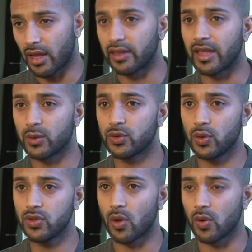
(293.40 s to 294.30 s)
and there was
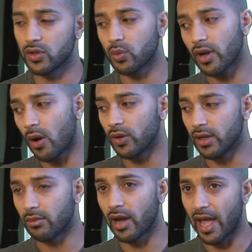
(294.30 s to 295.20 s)
2 soldiers, one
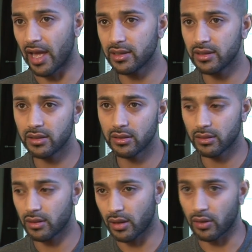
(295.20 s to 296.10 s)
holding my hand
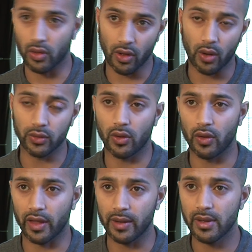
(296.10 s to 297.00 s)
and the other holding the
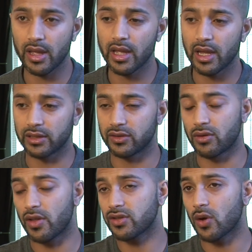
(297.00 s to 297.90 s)
other, and there's
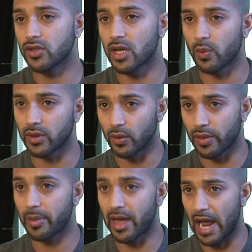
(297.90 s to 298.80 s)
another soldier with the
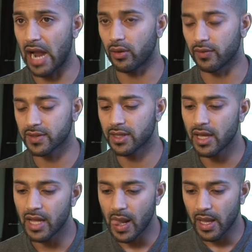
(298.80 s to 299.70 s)
other pair of handcuffs.
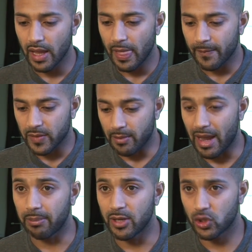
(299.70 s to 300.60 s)
they
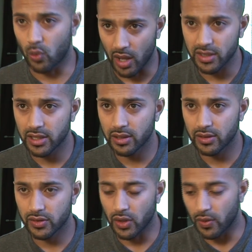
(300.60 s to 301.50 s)
make me squat.
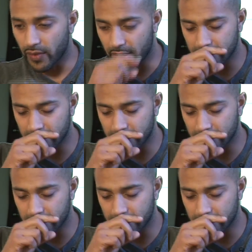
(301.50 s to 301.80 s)
So for